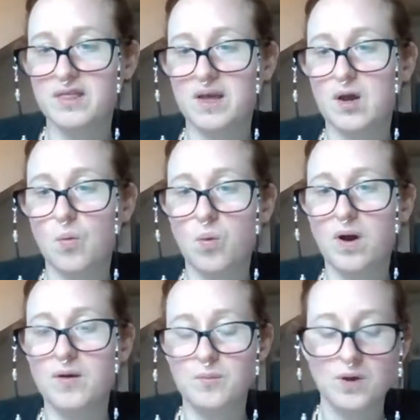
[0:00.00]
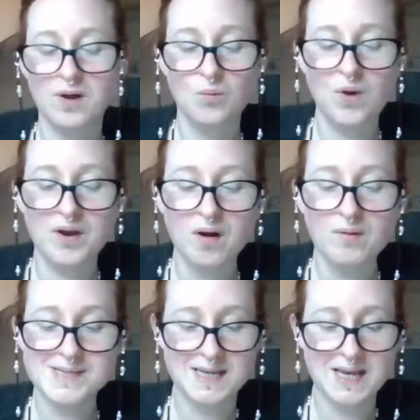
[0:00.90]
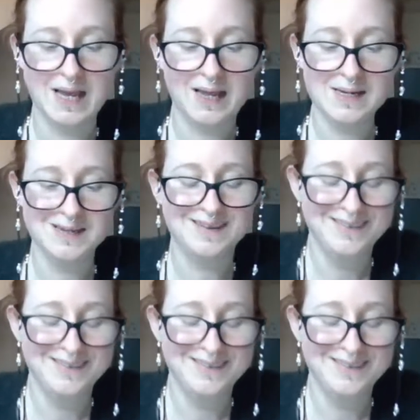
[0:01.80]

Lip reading: thing, when I was a kid,